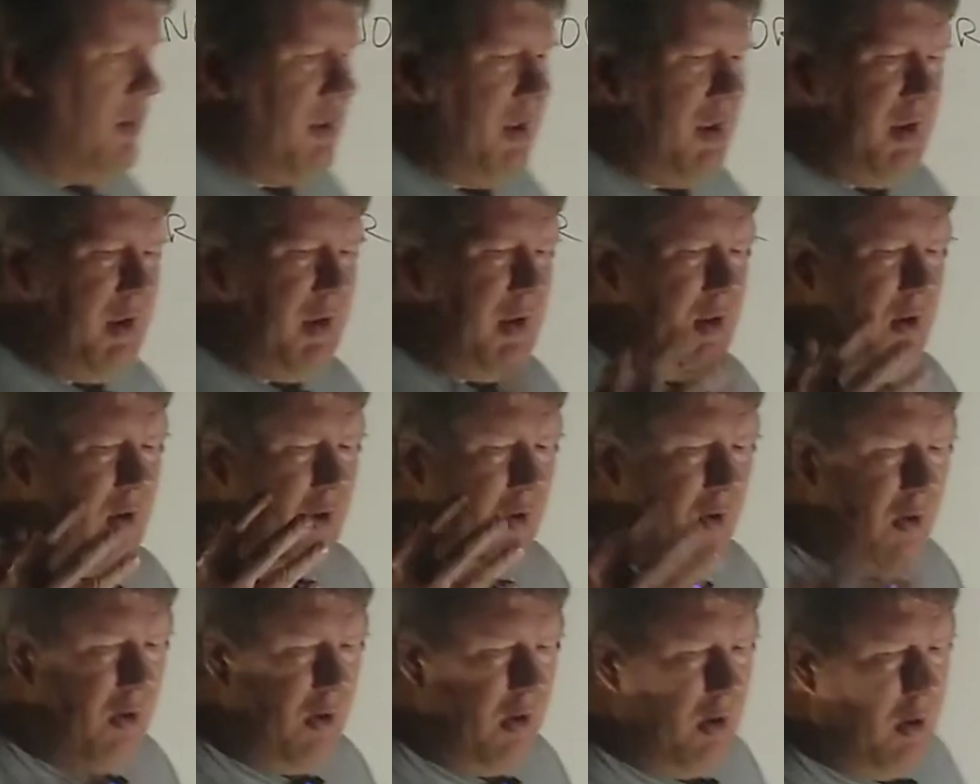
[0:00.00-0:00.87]

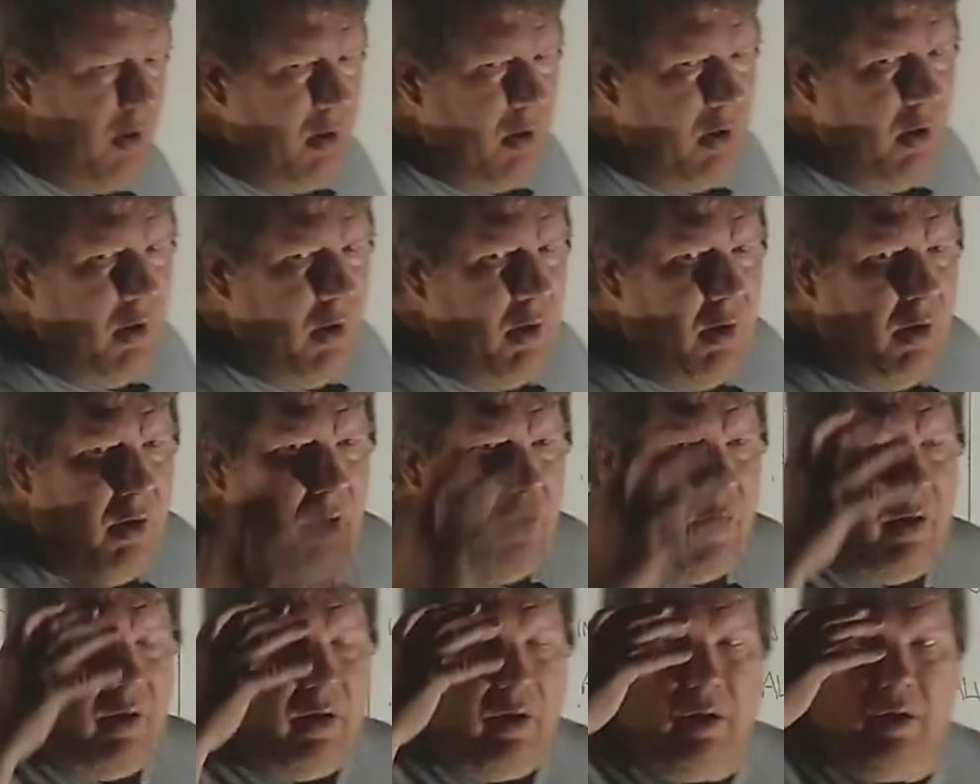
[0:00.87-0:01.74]
They are
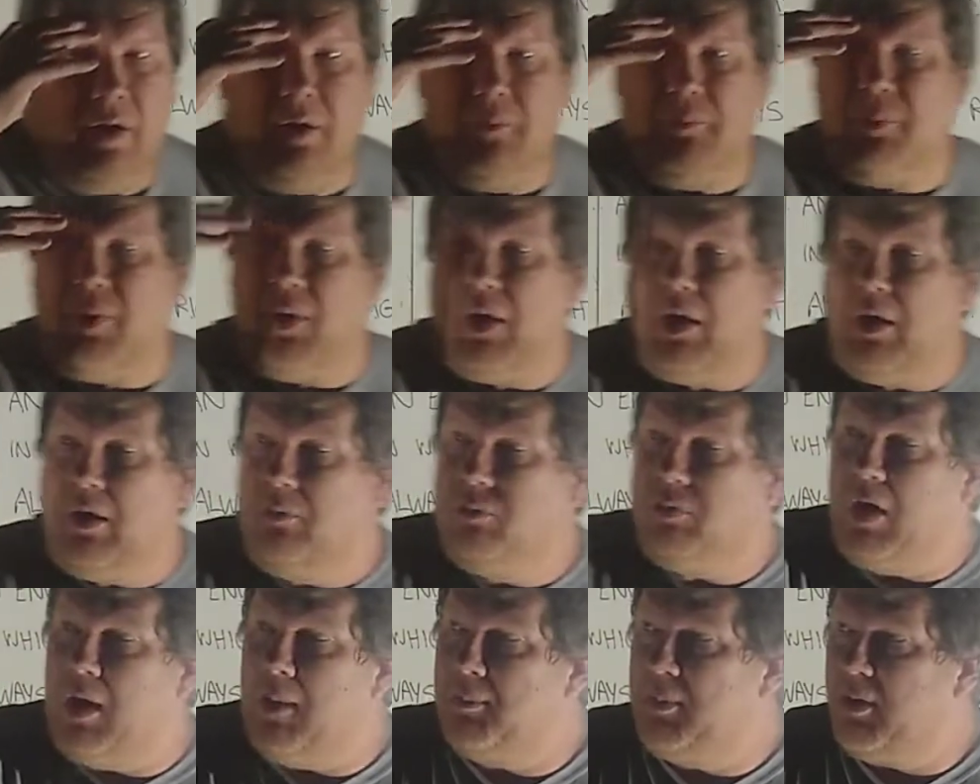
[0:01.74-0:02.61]

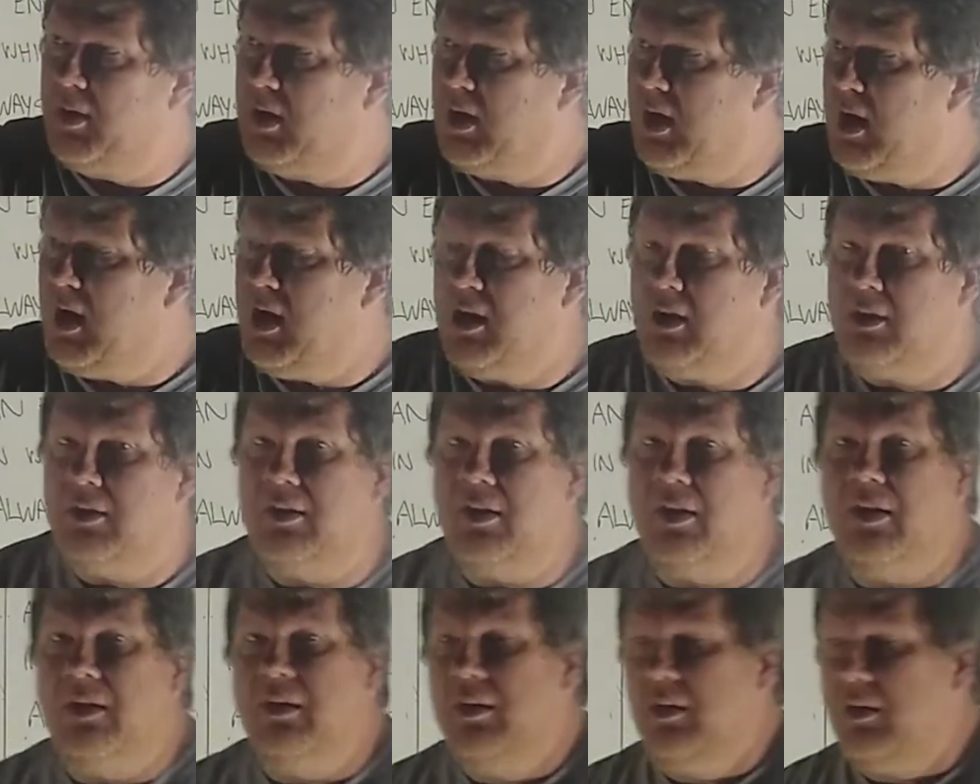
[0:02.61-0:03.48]

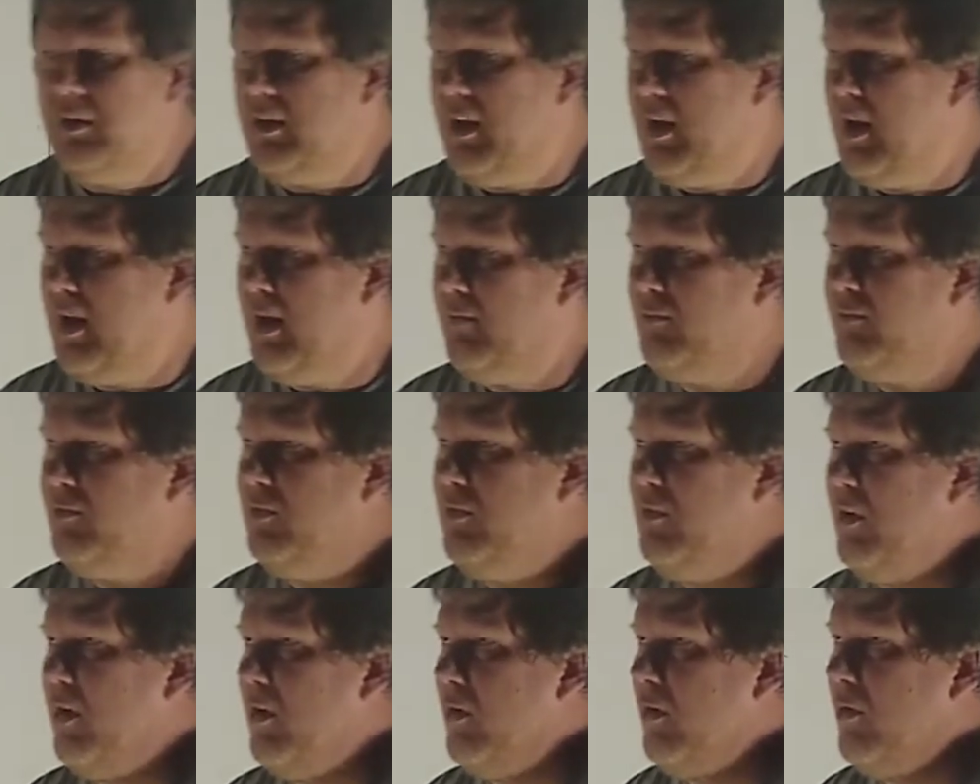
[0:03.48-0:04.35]
propaganda. They have
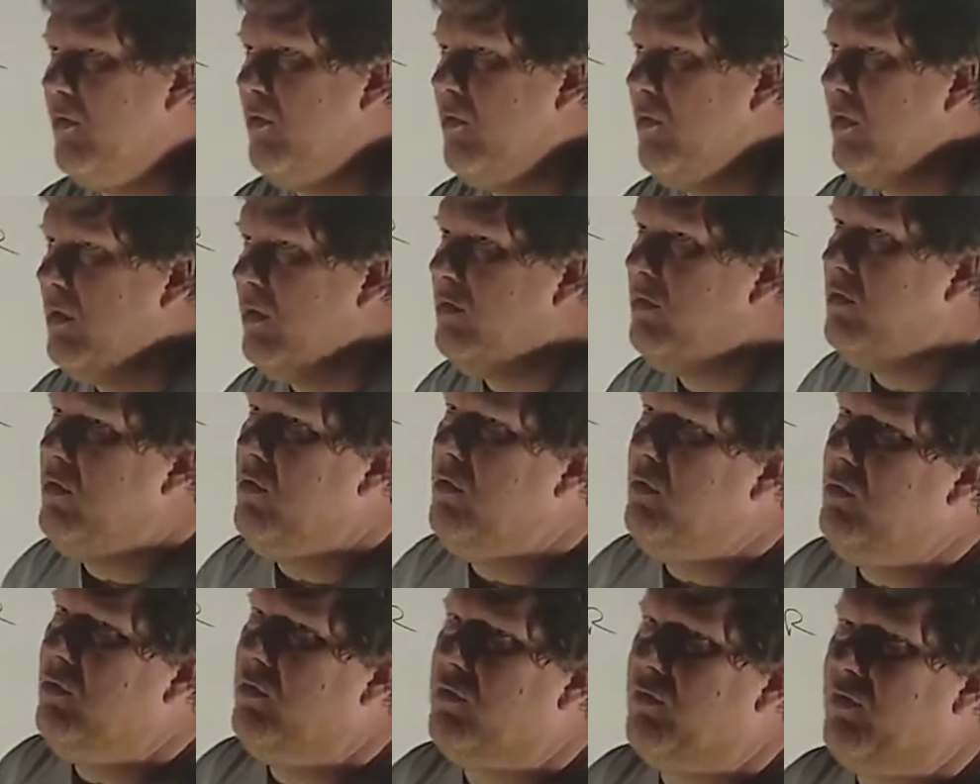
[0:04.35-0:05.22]
no
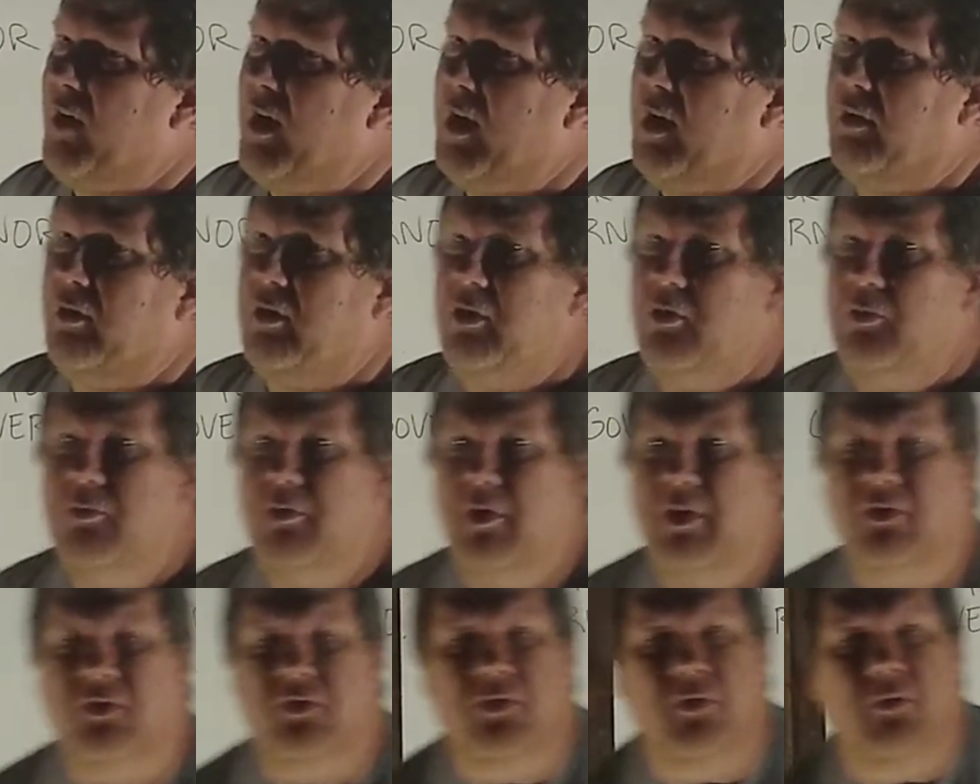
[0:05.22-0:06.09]
news value
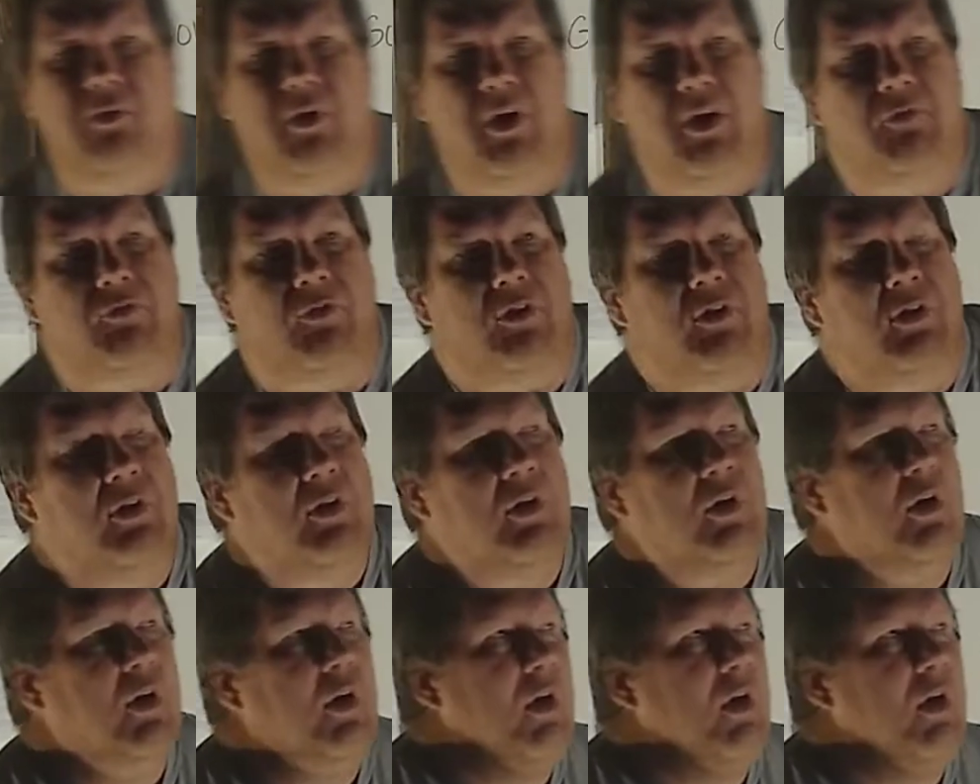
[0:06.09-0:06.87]
whatsoever.